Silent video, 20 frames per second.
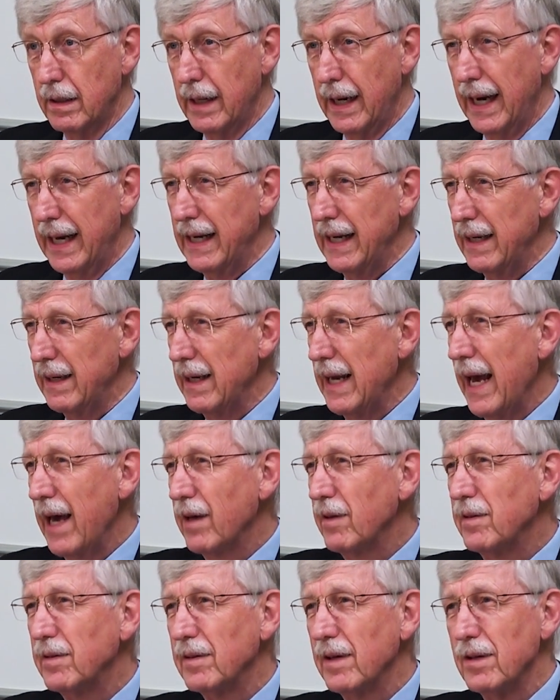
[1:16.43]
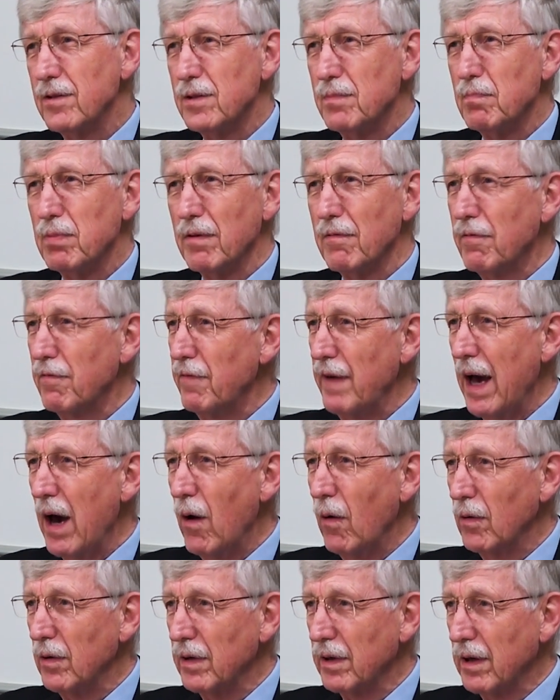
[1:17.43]
And it has such
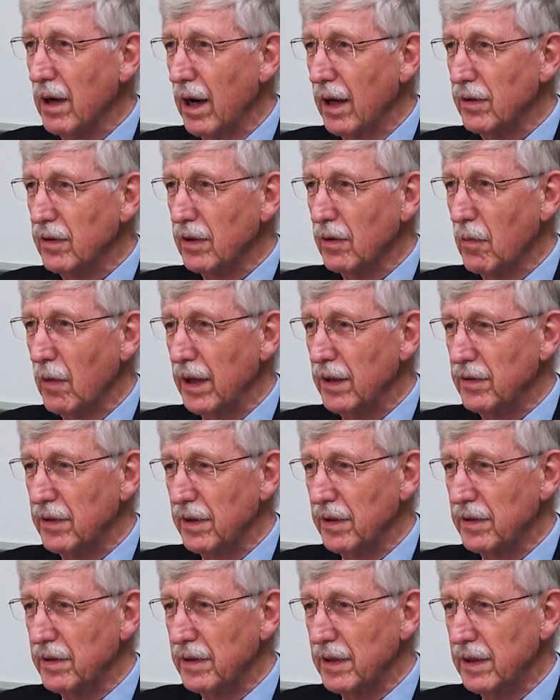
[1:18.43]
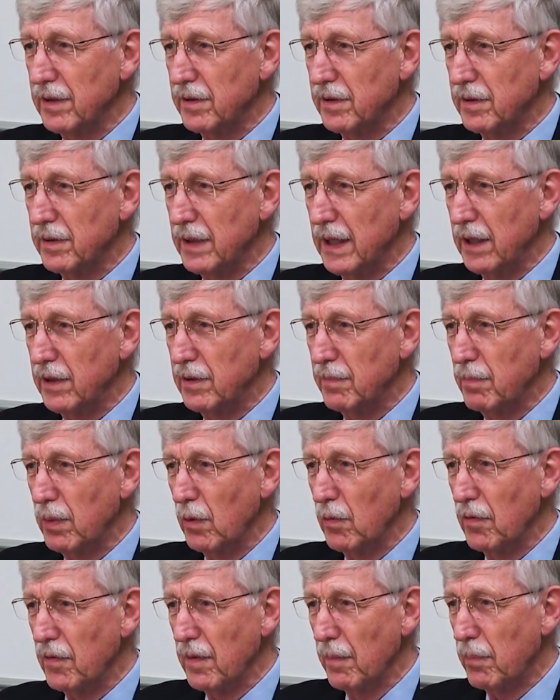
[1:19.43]
profound consequences. It's, it's
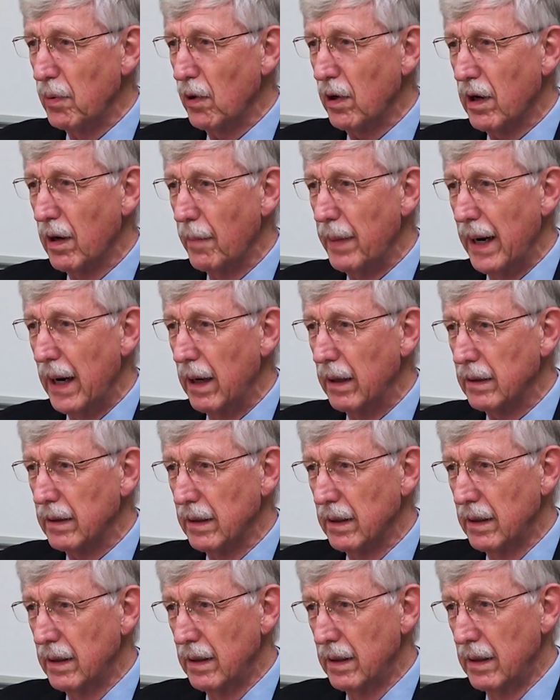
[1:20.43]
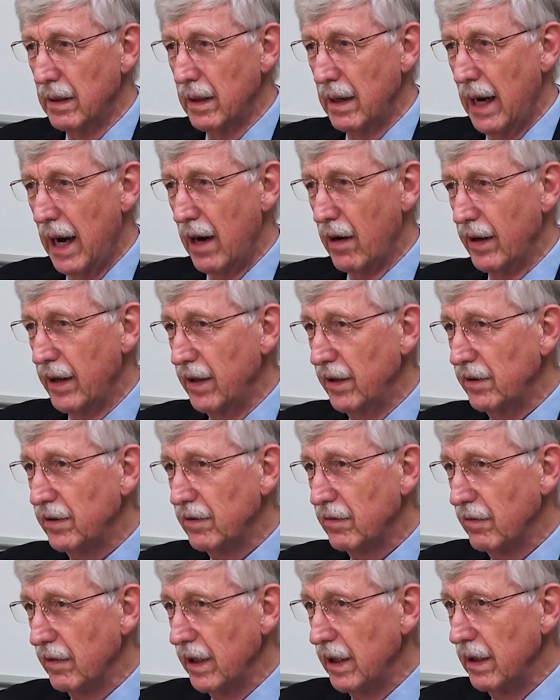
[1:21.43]
both a book about our
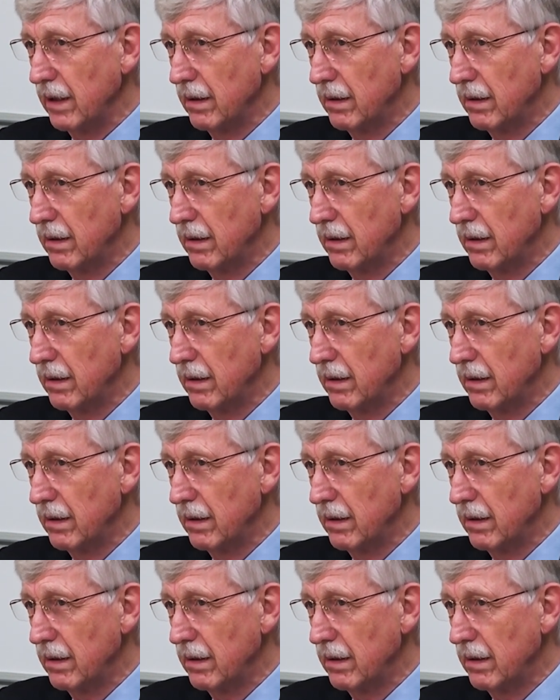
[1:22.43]
history,